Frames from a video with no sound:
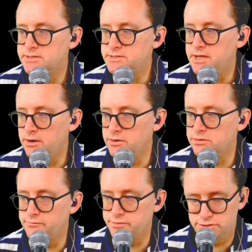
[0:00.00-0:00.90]
tell
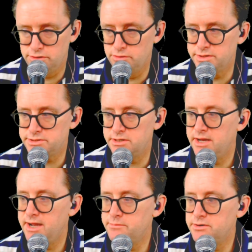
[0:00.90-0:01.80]
you for sure what's going to
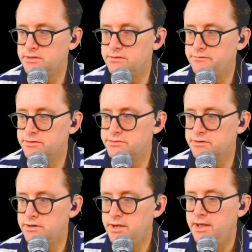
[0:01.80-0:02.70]
happen in the
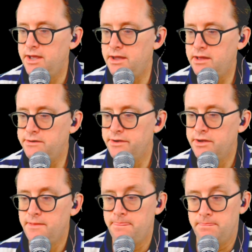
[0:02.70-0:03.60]
future. And
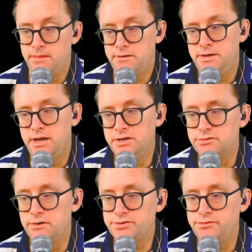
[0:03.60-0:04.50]
the nature
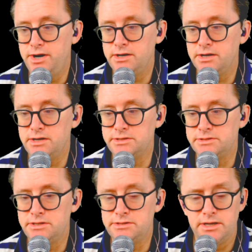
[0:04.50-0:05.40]
of trading is
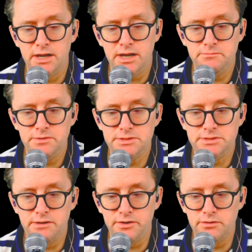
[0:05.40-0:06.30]
that it can be
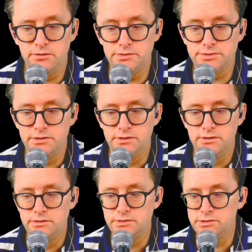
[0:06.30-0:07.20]
difficult
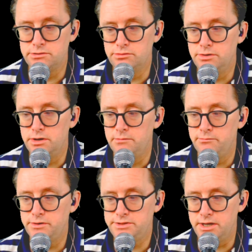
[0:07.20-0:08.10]
to
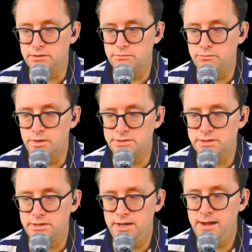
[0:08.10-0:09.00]
predict what's
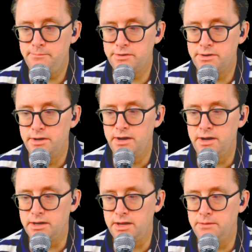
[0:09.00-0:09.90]
going to happen,
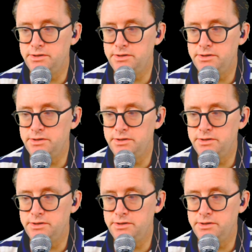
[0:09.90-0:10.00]
and it can be